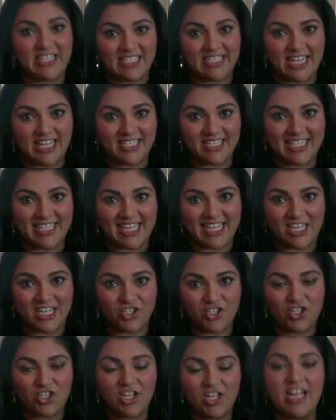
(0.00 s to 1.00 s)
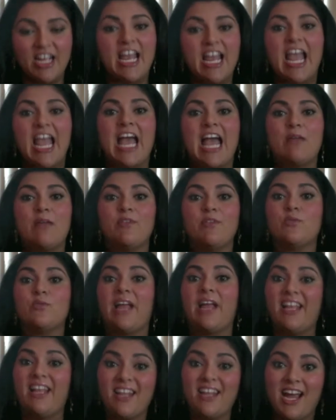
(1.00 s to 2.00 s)
cents each, and when you
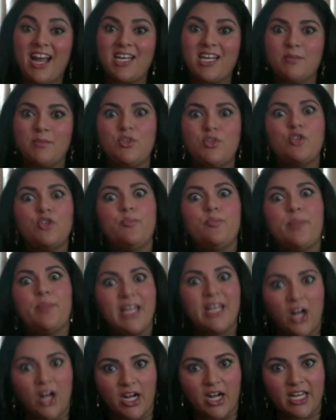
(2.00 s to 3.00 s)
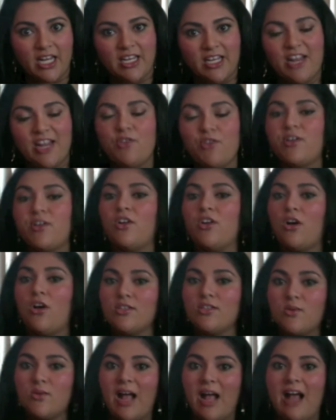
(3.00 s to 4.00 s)
like an item, you bid on it. Now you can
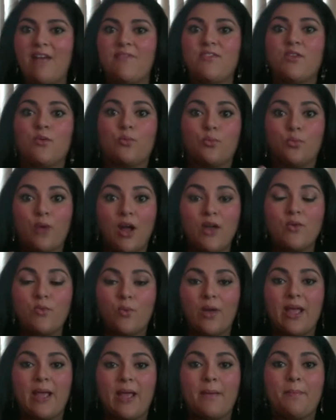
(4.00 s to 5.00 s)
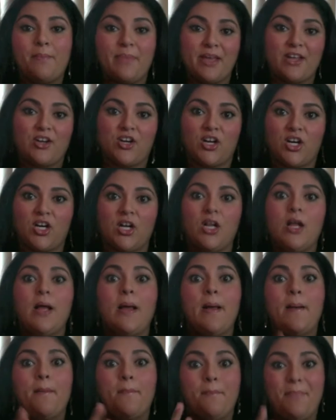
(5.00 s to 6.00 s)
also have the runway bidder
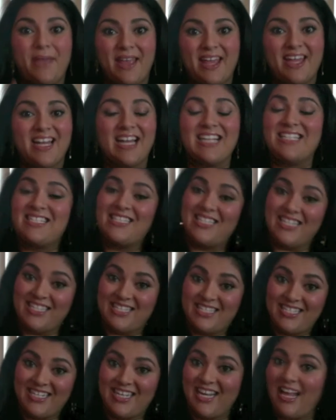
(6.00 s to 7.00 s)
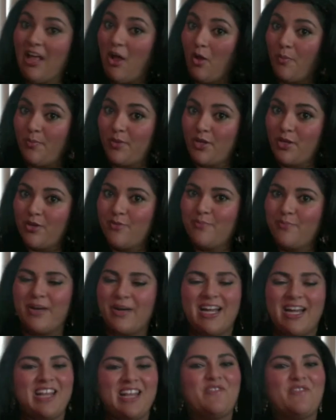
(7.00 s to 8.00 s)
bid assistant help you,
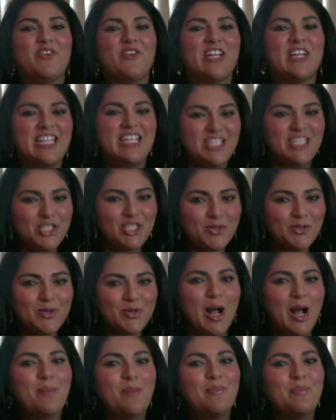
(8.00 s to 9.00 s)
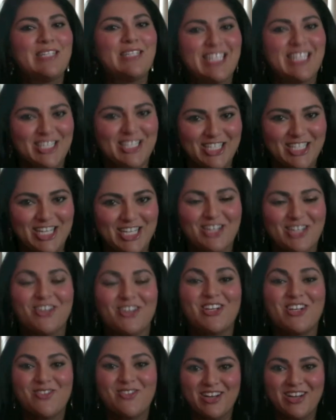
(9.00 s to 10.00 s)
but if you're into competition, you're
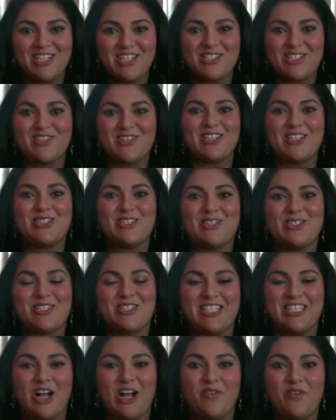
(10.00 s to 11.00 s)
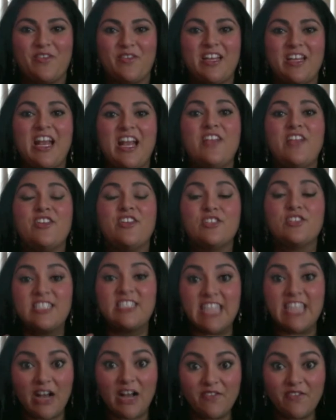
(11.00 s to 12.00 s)
going to want to do this yourself. There's
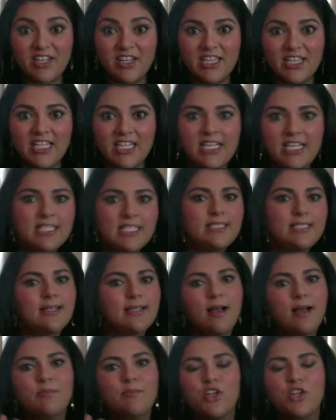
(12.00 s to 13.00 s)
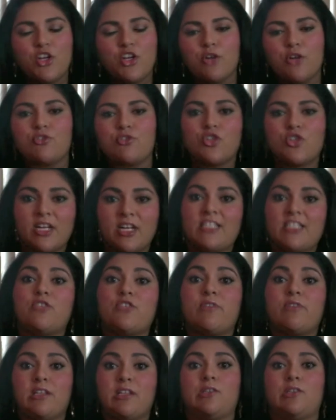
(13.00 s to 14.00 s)
definitely some, you know, tricks you
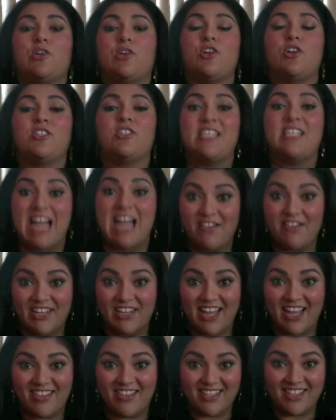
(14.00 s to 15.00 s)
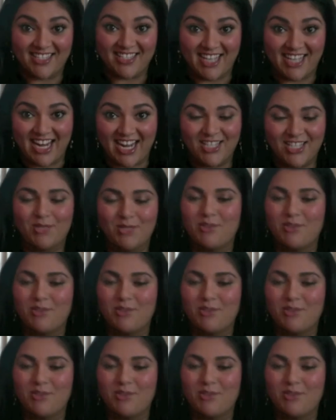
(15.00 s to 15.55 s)
can learn to navigate the site, so